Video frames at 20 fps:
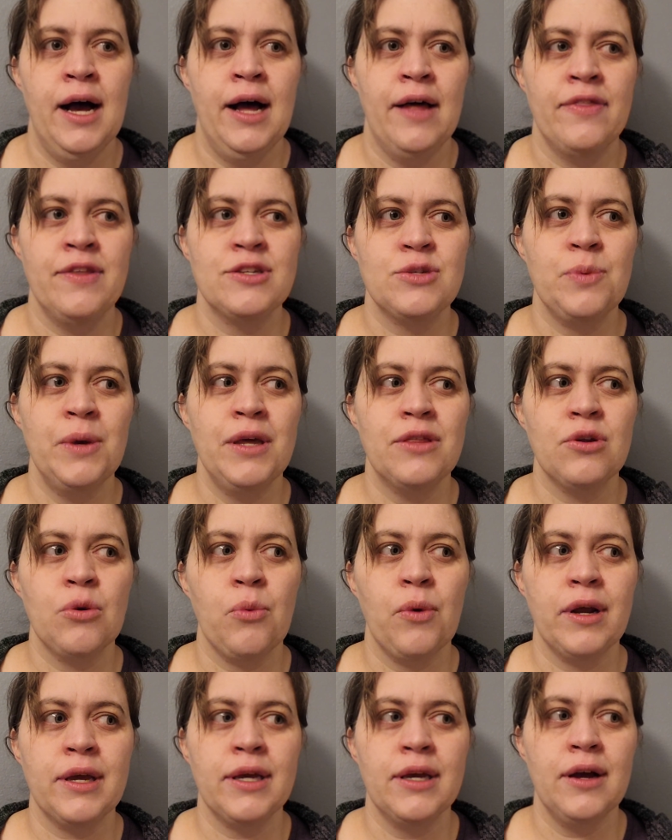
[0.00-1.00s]
This week they're
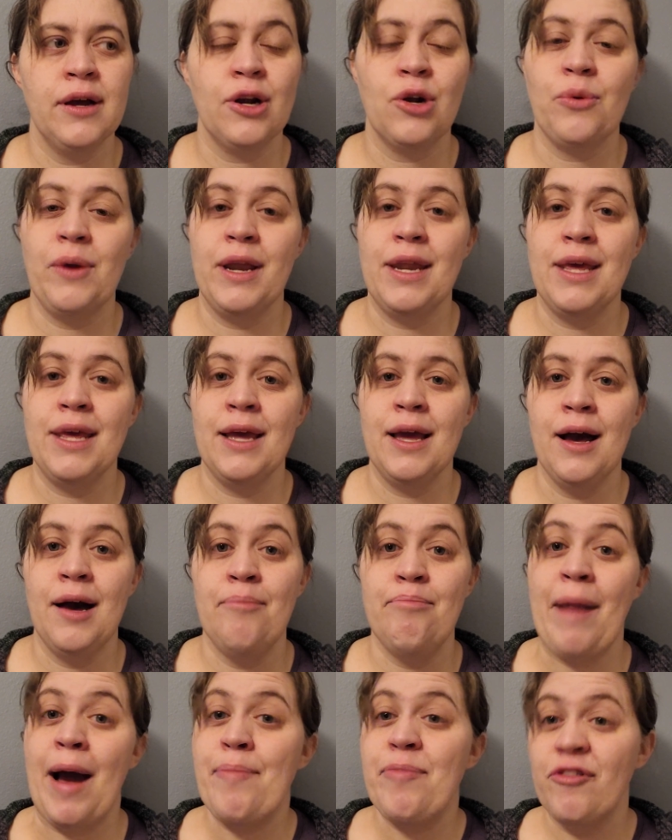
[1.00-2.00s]
working on creating a
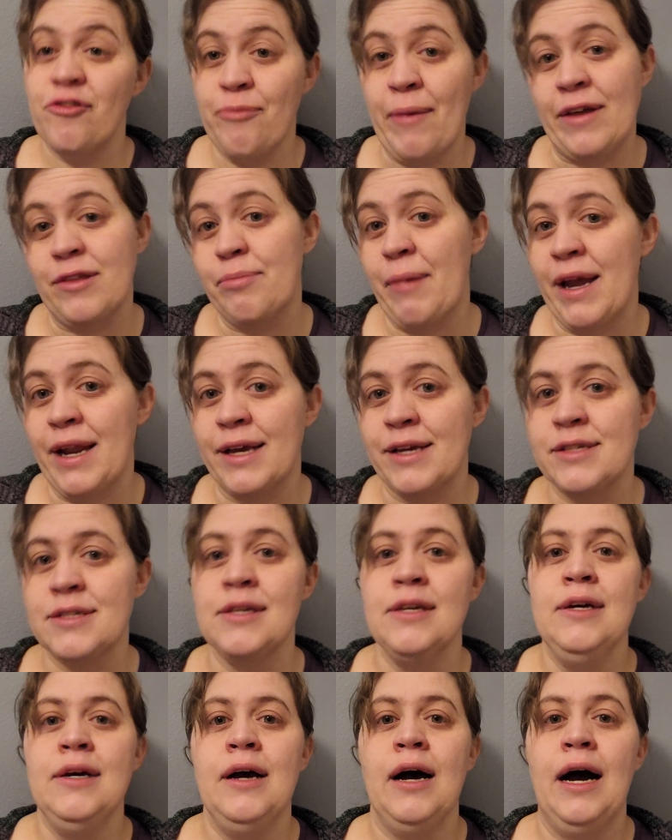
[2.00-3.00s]
map of mathematics.
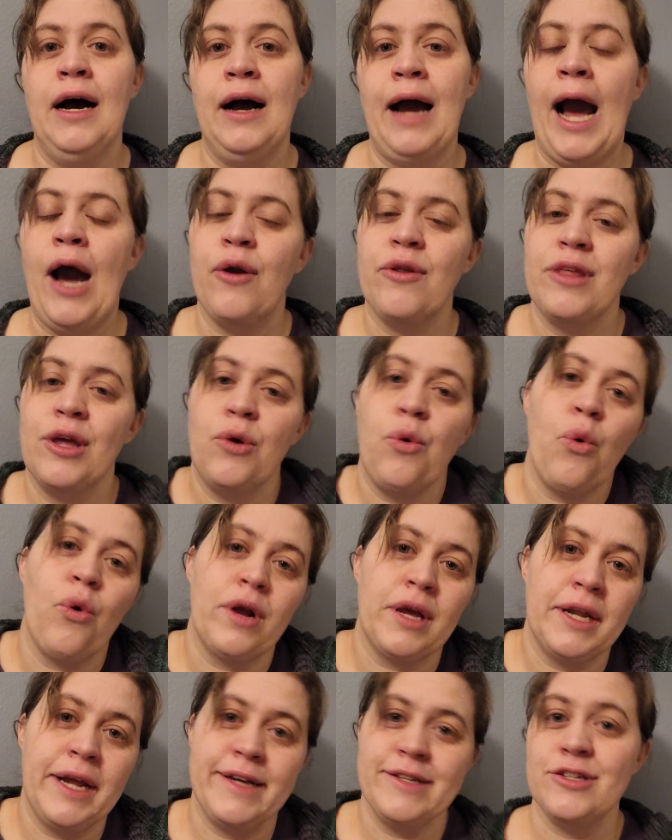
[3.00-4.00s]
How do they
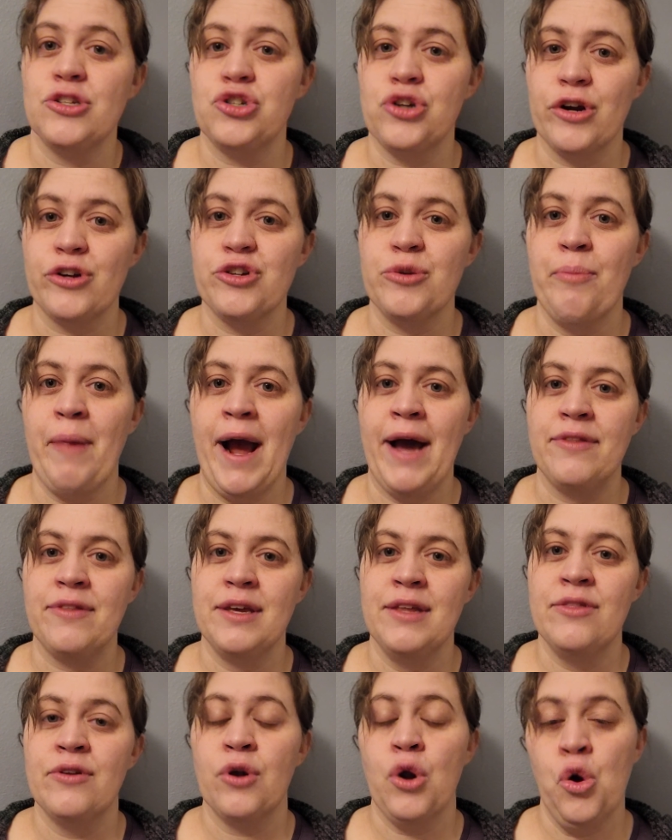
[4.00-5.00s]
organize and structure math
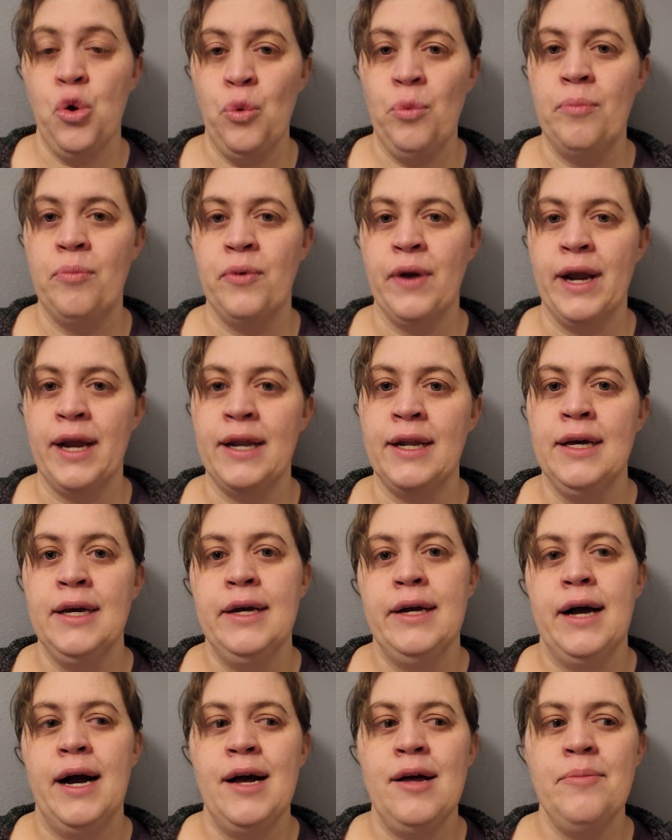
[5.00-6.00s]
in their own brain?
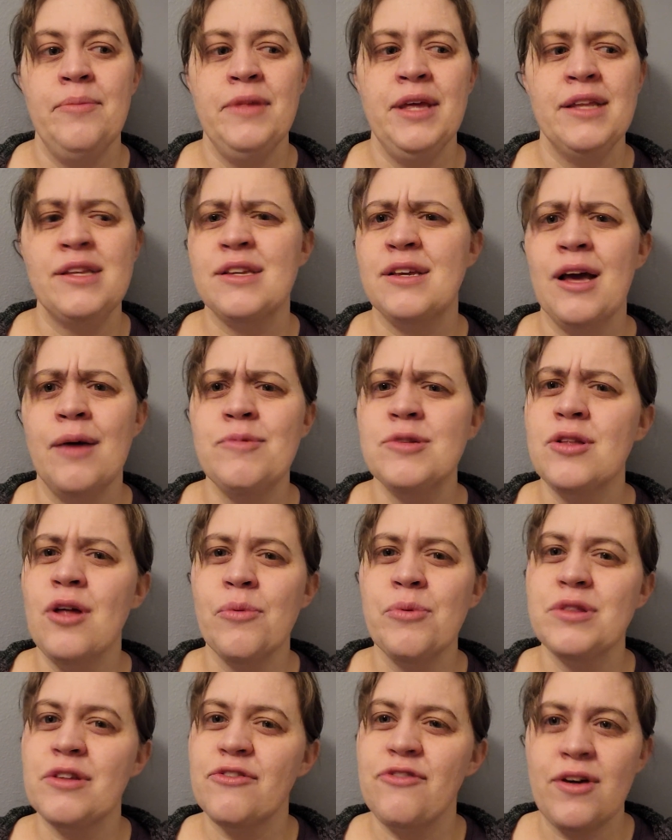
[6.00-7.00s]
It comes along
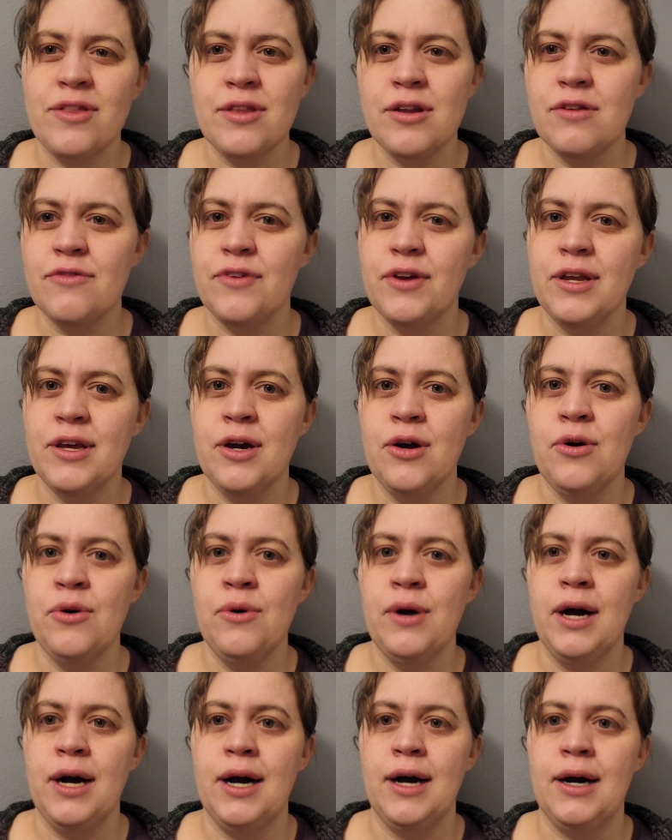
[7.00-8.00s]
with a fun little
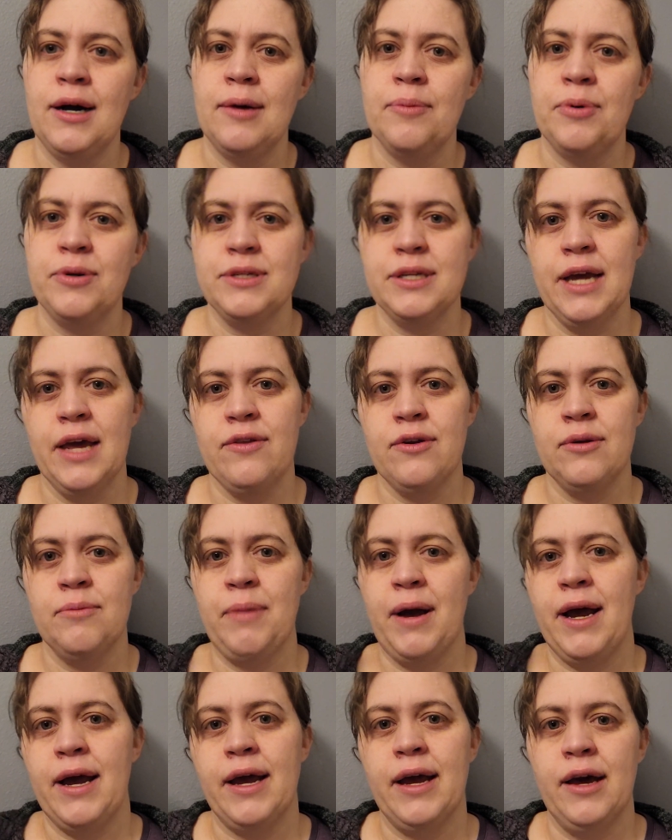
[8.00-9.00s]
video put together
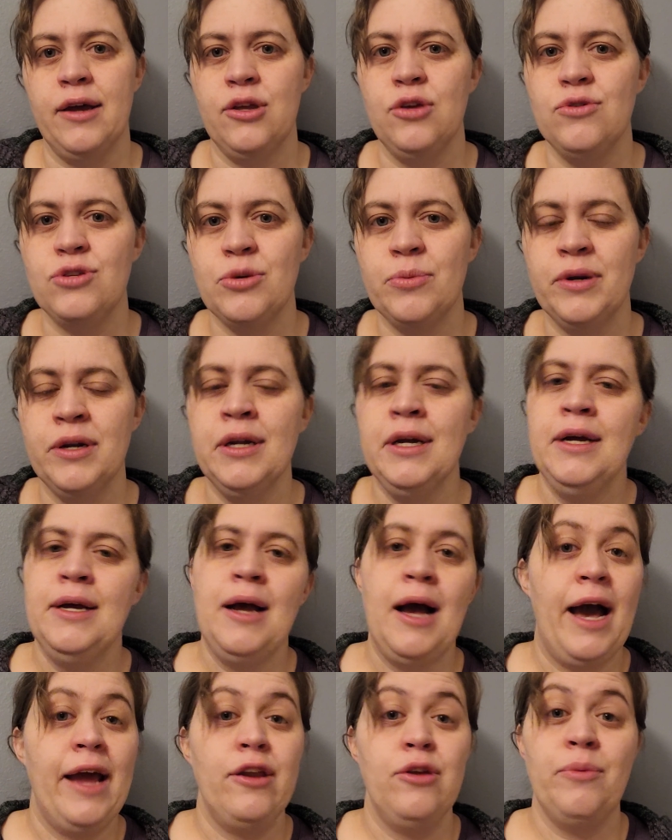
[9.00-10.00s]
by a YouTuber.
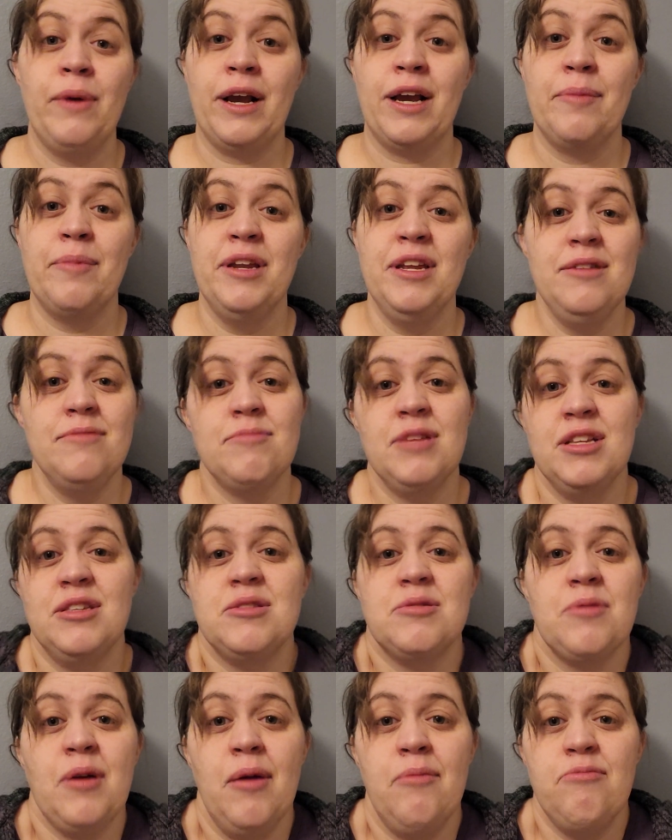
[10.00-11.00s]
I do recommend it.
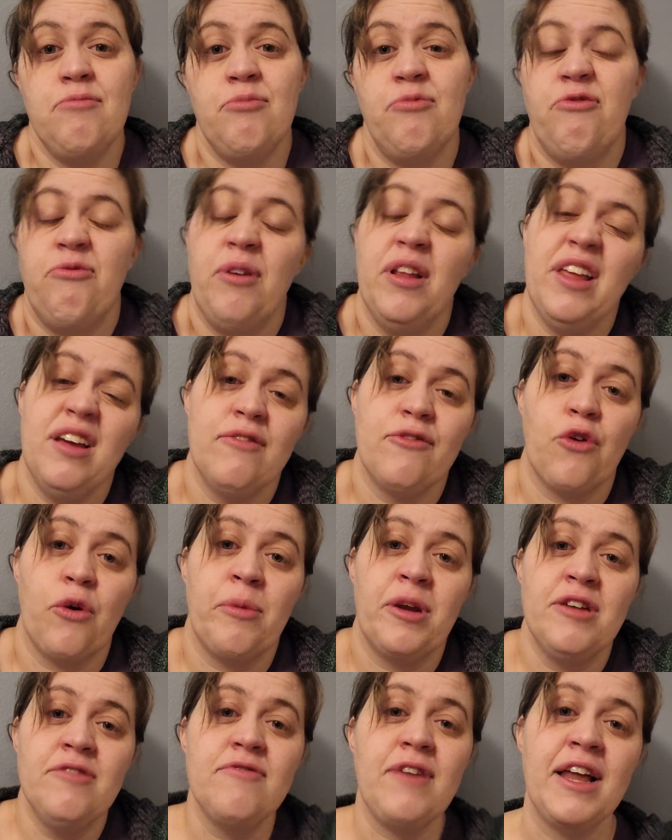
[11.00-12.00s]
It's really
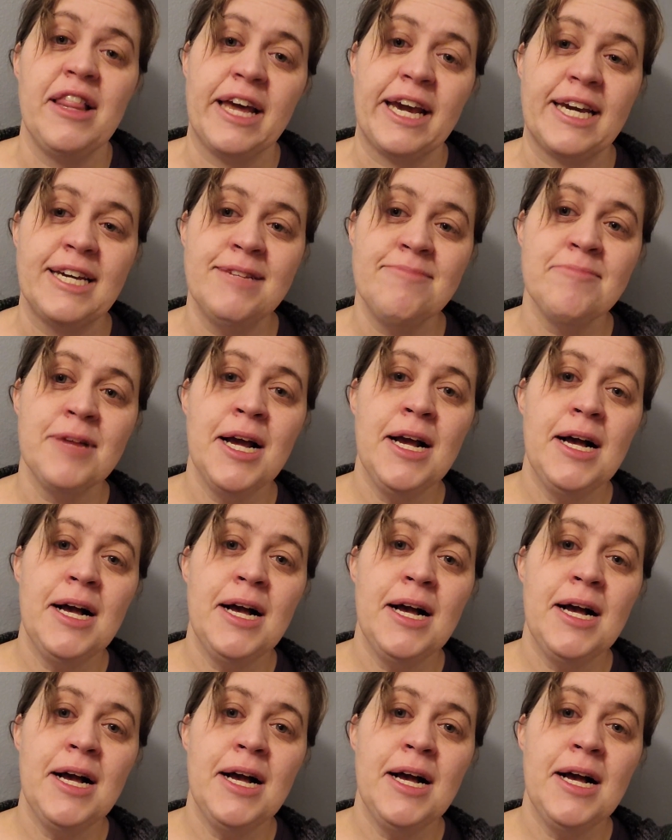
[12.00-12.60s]
informative. I like it.